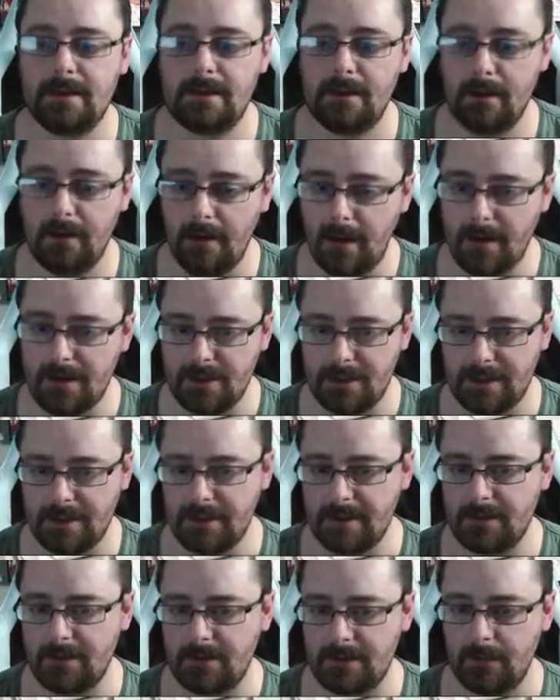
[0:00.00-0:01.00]
So as you can
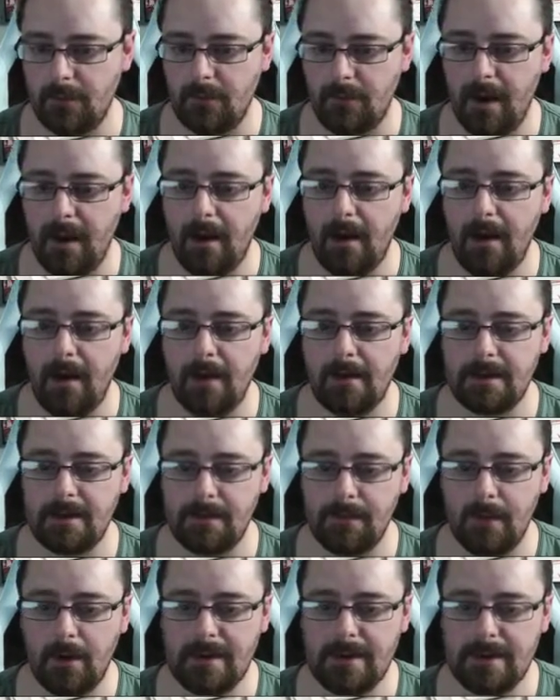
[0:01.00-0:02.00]
see, it's got some great art,
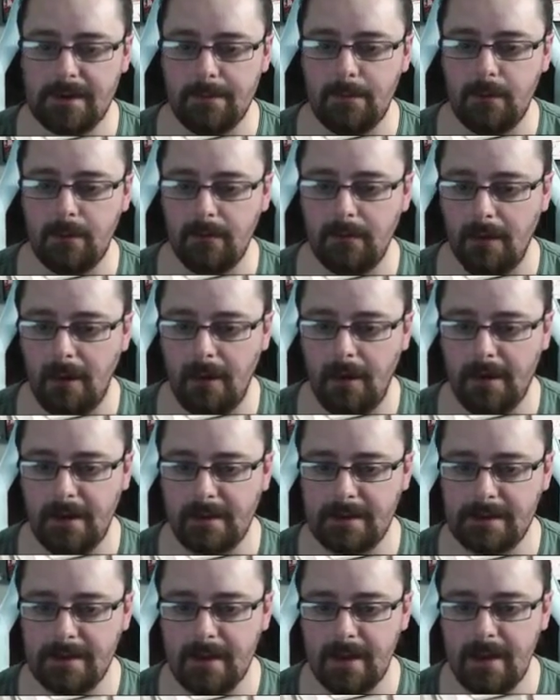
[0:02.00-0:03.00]
some nice simple
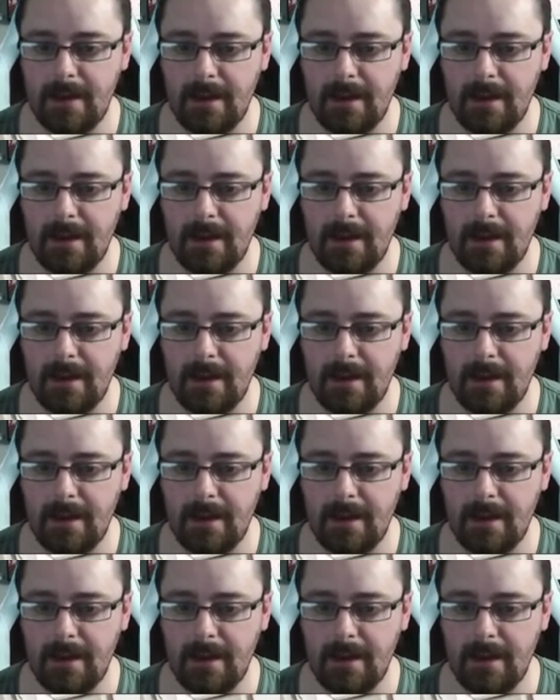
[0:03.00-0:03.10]
lines.